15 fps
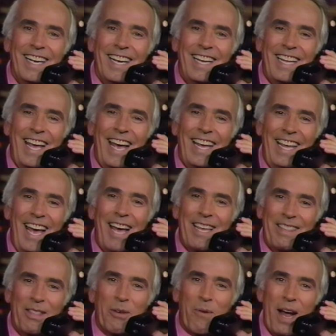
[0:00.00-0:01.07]
Yeah,
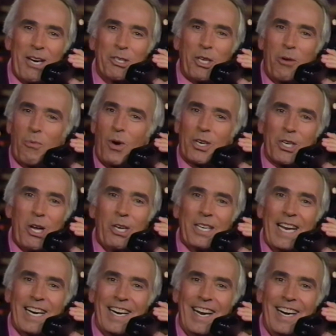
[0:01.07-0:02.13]
yeah. The writers all worked all
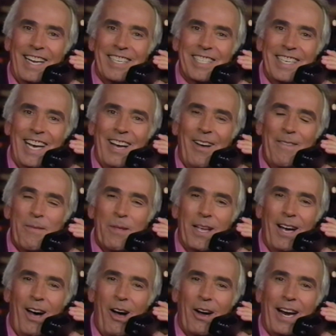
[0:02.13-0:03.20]
day today, Les. Yeah.
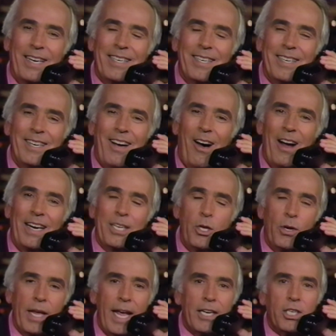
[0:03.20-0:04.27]
All right, all right.
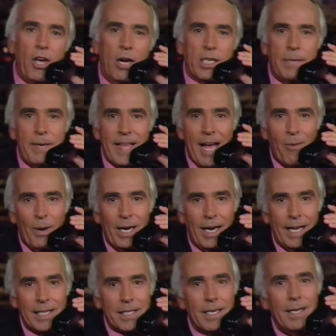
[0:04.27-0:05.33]
You can't talk to me that way,
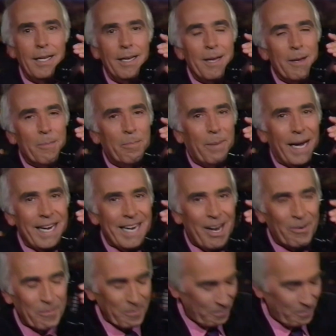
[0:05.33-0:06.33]
Les. Bye now.